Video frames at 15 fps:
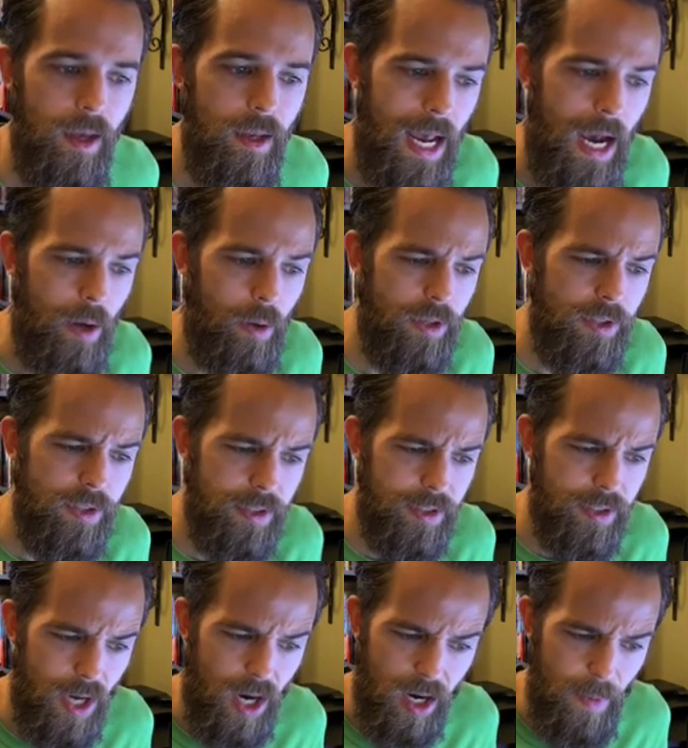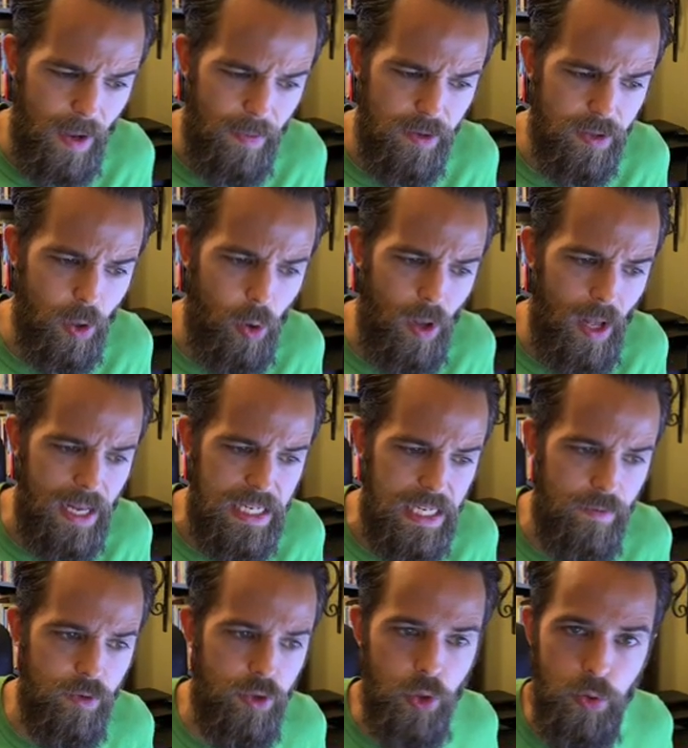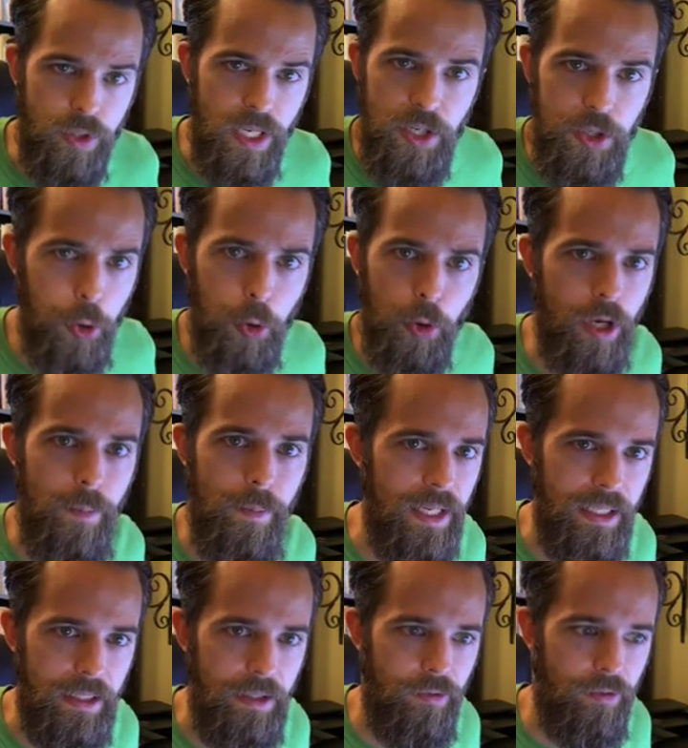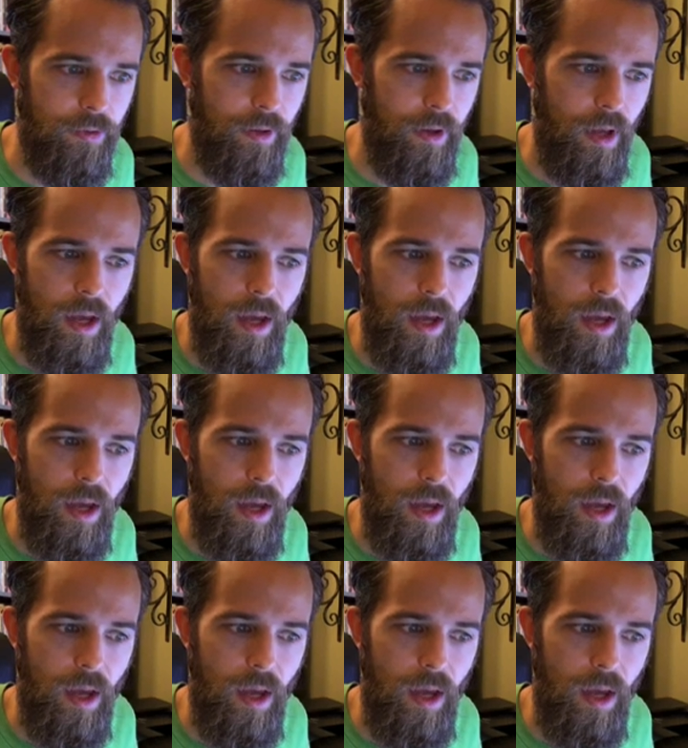Now, let's talk about this whole idea of judicial committees.